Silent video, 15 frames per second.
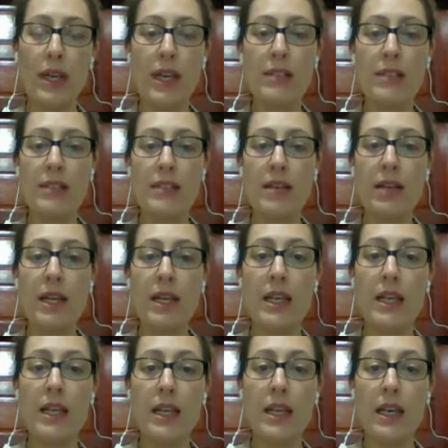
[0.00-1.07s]
It's
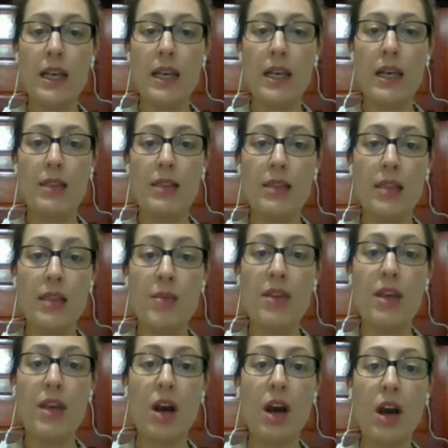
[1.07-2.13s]
really
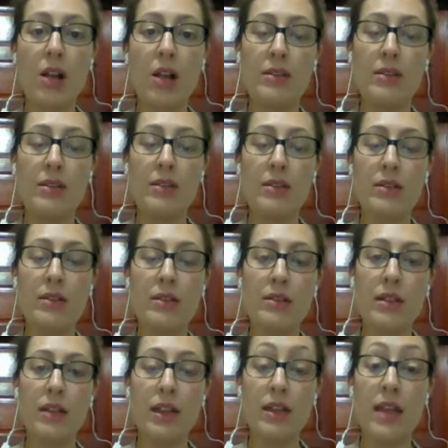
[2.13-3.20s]
something
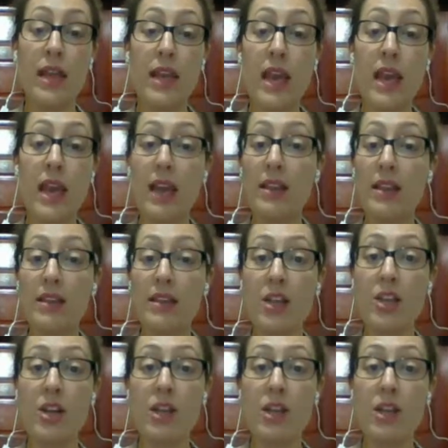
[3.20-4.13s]
in the hands actually